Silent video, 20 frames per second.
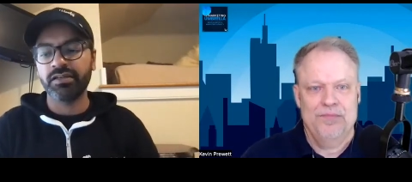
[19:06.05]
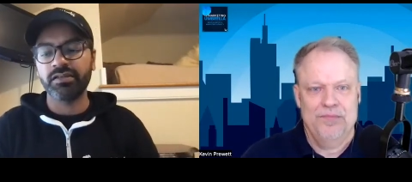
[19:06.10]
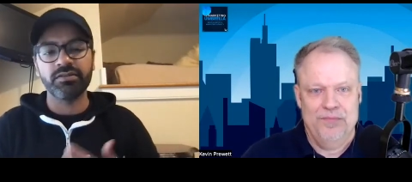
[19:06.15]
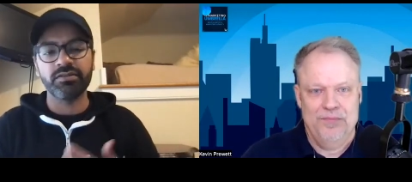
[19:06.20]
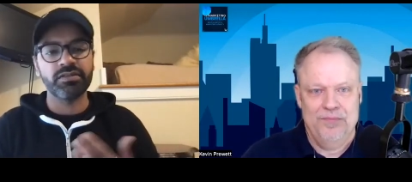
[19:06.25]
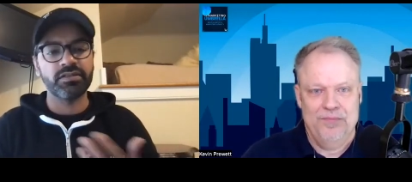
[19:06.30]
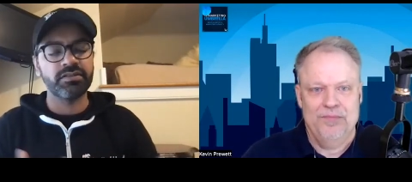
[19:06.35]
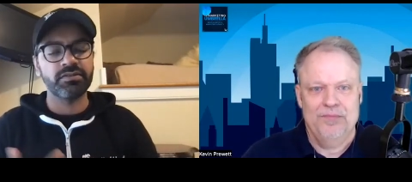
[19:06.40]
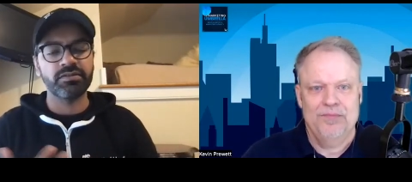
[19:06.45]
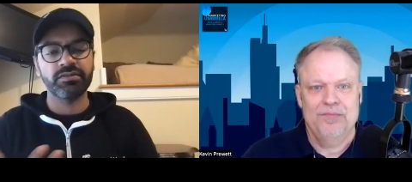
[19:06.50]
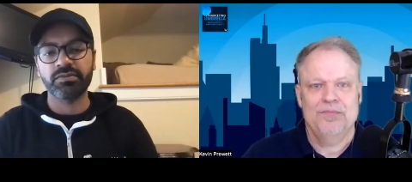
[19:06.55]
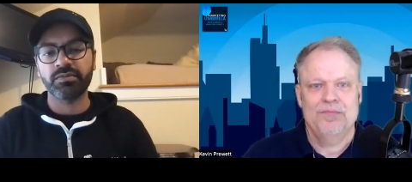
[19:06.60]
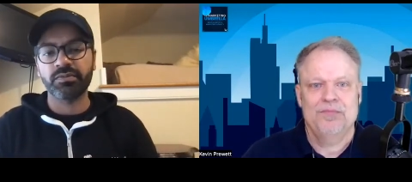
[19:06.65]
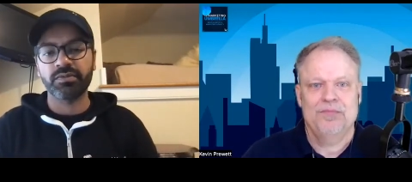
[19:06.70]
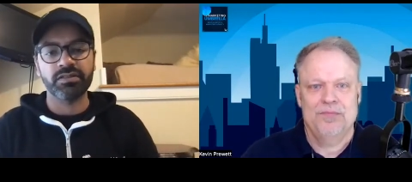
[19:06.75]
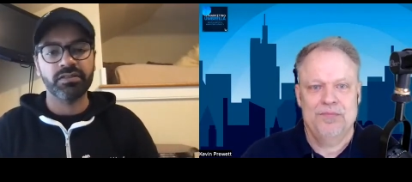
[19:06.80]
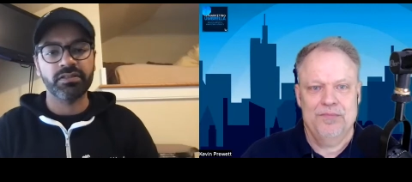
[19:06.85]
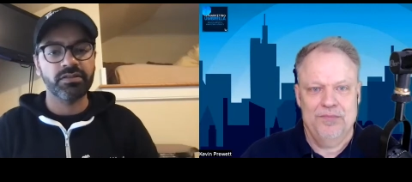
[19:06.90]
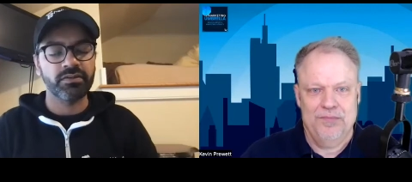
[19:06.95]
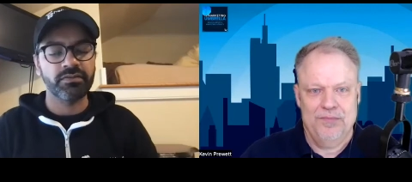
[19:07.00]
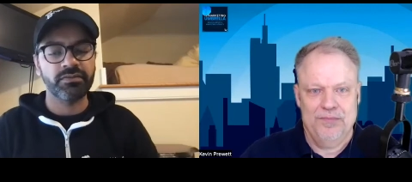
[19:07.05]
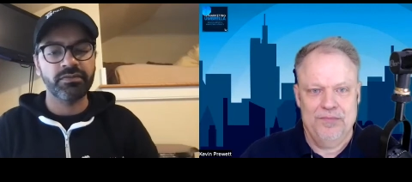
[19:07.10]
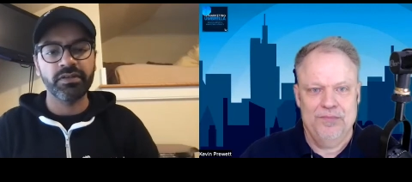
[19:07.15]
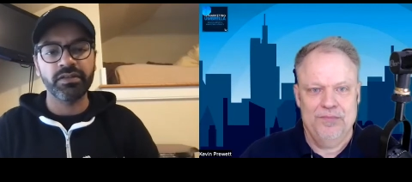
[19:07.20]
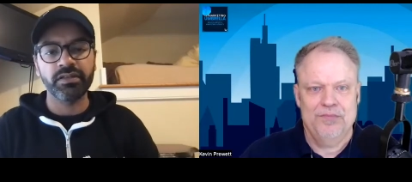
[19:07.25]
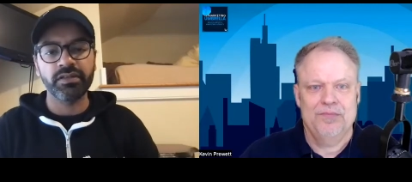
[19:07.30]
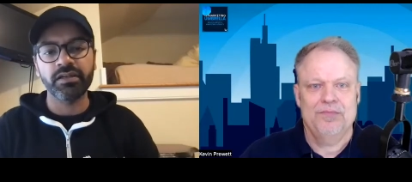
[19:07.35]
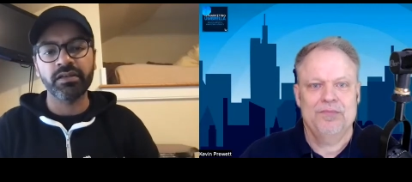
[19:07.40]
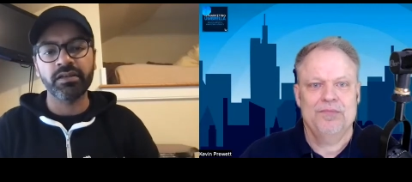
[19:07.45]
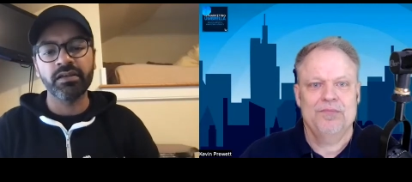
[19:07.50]
Speaker 1: You just, just want to start
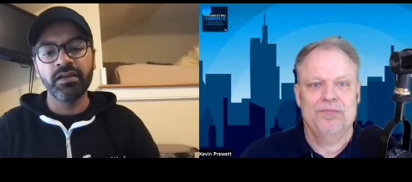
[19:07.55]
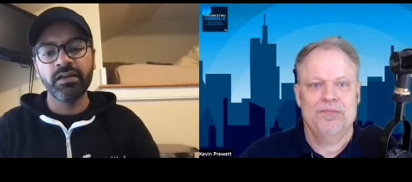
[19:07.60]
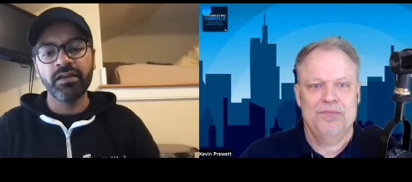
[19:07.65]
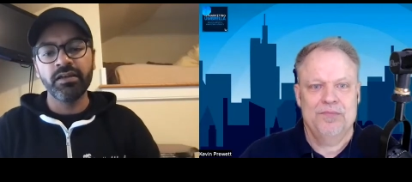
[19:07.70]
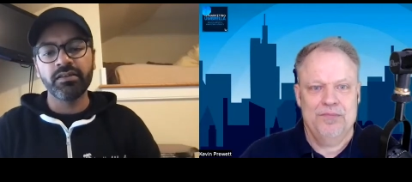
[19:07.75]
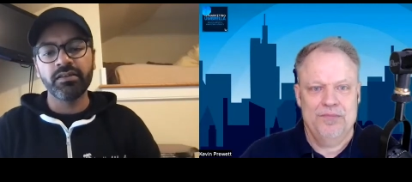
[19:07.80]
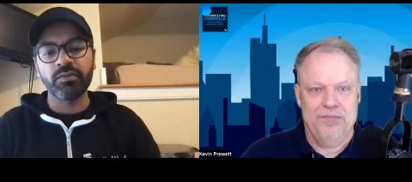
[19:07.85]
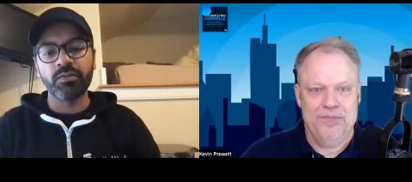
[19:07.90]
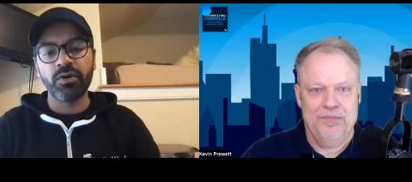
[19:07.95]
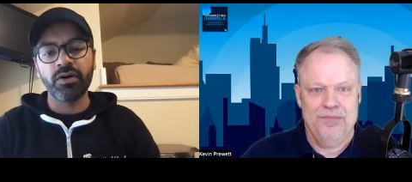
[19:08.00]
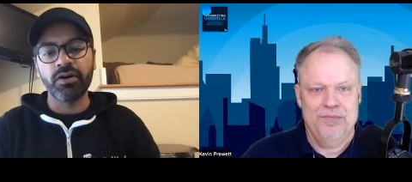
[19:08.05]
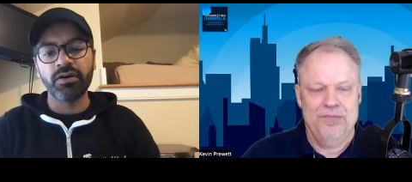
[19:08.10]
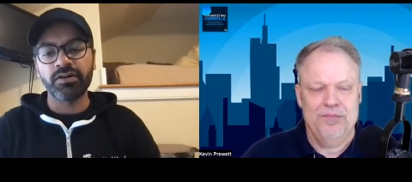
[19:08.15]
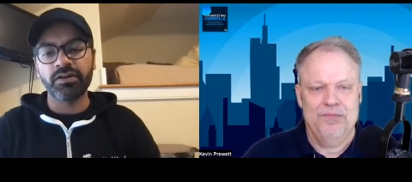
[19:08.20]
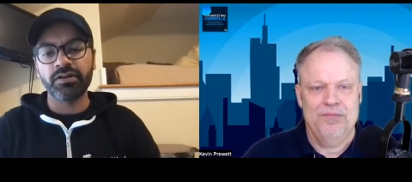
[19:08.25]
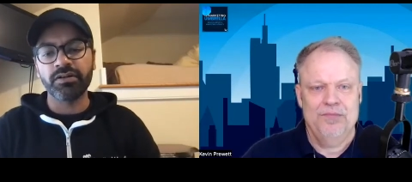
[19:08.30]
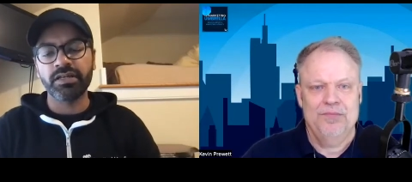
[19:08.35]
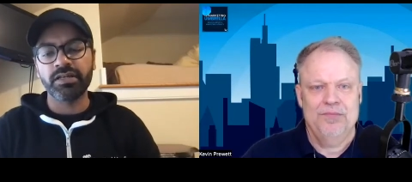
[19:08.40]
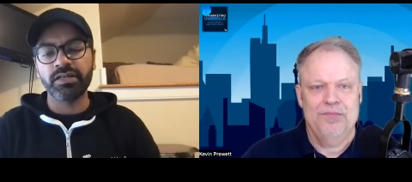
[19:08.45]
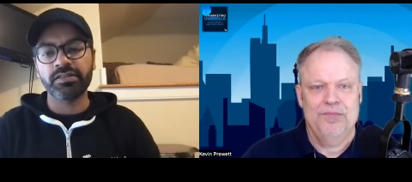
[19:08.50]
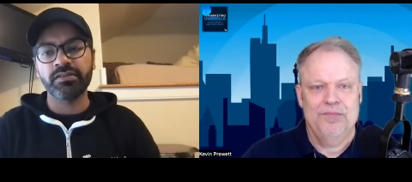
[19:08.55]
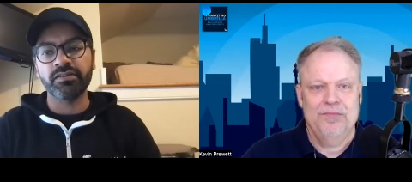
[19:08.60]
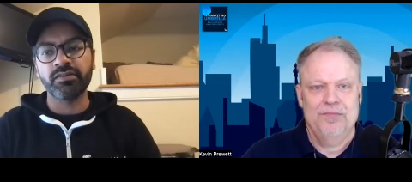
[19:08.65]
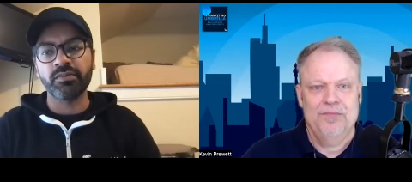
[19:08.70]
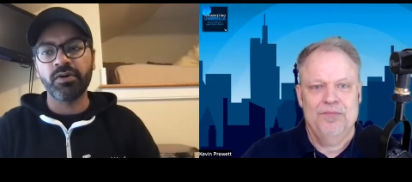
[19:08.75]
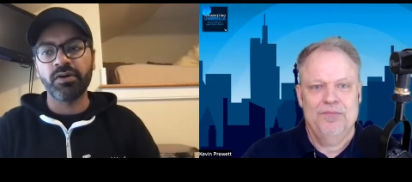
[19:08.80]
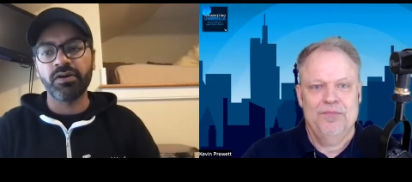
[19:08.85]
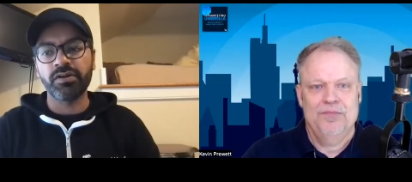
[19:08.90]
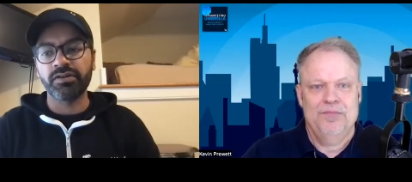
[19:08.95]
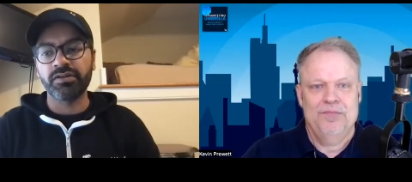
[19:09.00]
feeling the water, testing the
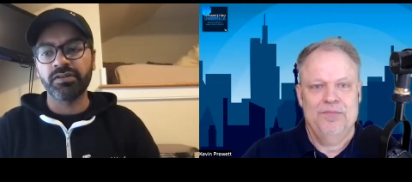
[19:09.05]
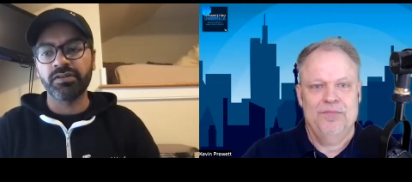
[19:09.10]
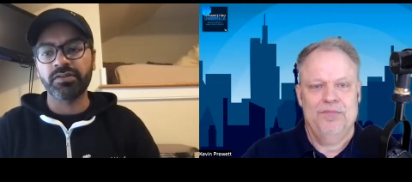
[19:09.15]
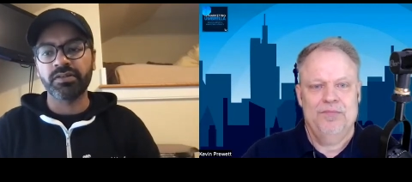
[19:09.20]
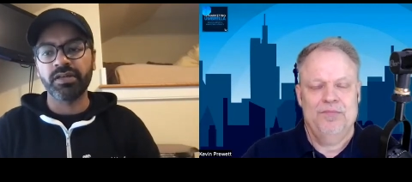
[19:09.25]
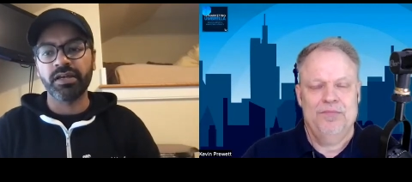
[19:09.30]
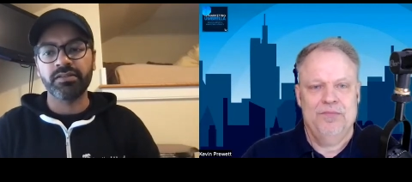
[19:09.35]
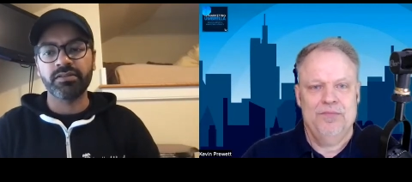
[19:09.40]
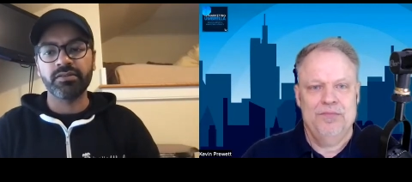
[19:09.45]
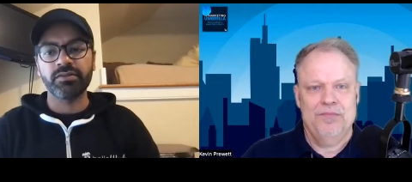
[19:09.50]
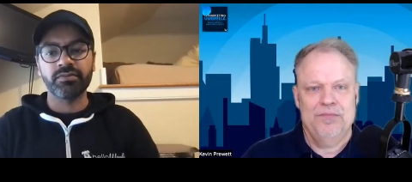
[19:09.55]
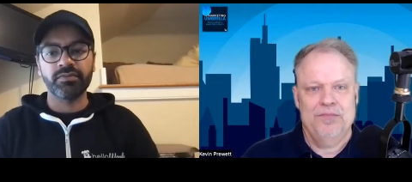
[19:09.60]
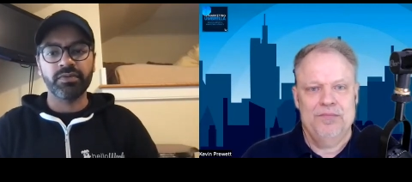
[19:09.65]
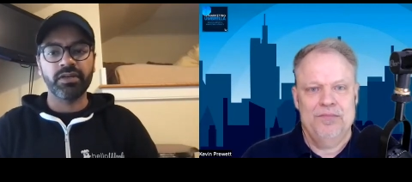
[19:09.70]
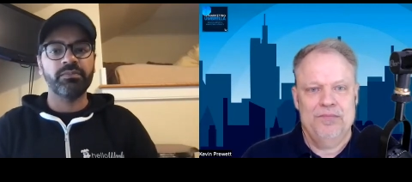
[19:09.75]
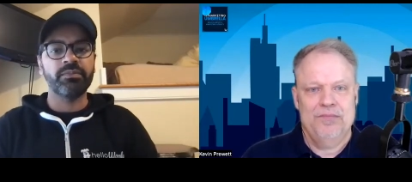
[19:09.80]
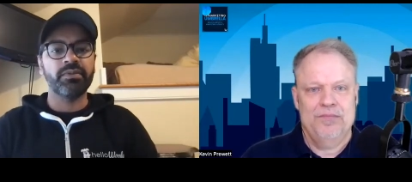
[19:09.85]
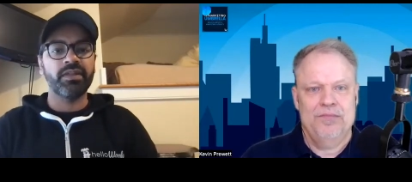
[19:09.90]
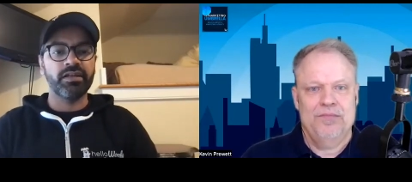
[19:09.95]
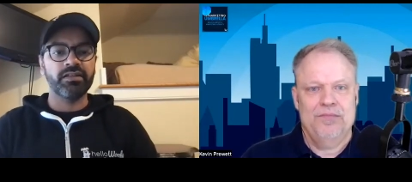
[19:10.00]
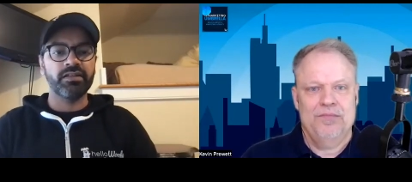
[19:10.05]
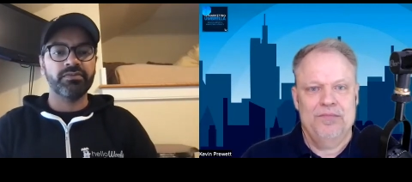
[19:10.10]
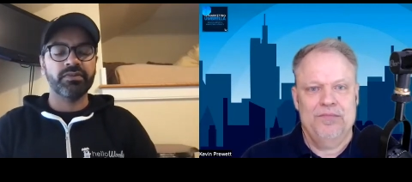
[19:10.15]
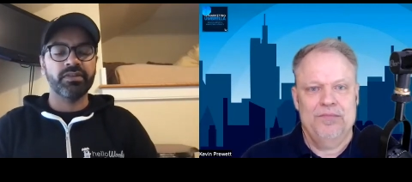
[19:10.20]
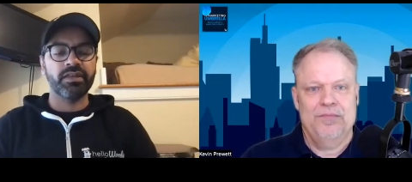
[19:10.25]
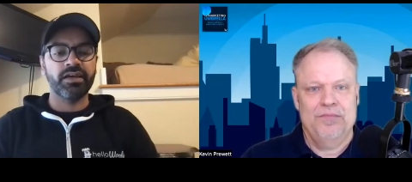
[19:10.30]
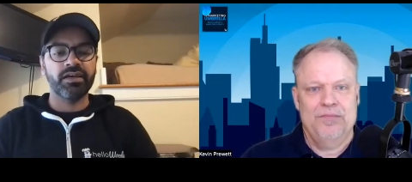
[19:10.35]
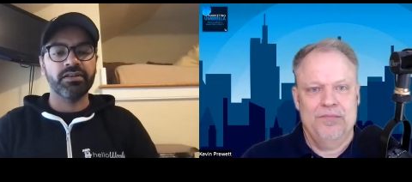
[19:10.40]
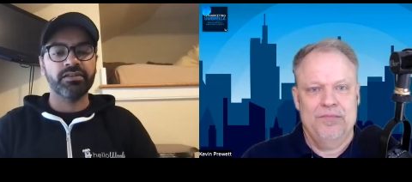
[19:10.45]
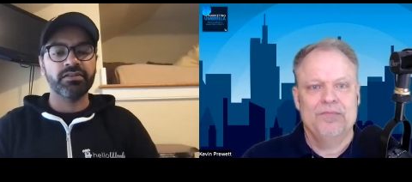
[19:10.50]
water. So that we have plans for
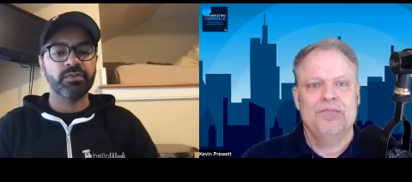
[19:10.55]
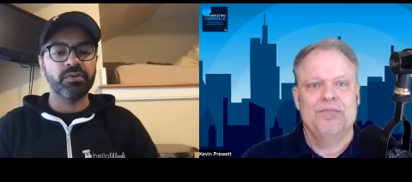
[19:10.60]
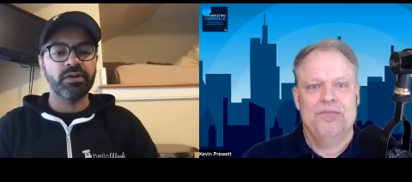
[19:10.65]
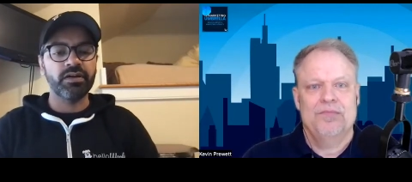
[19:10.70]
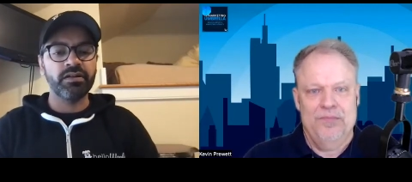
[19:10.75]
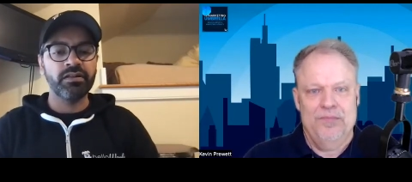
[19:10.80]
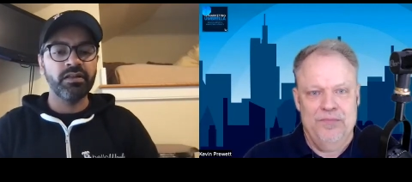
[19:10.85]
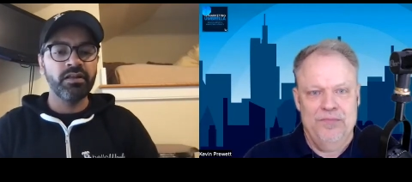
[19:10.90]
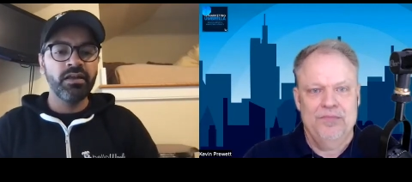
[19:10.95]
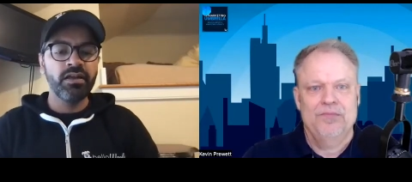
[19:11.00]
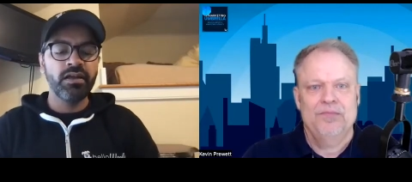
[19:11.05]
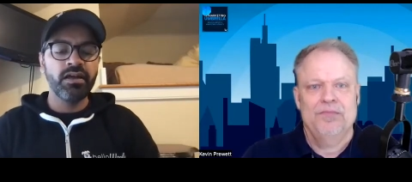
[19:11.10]
that as well.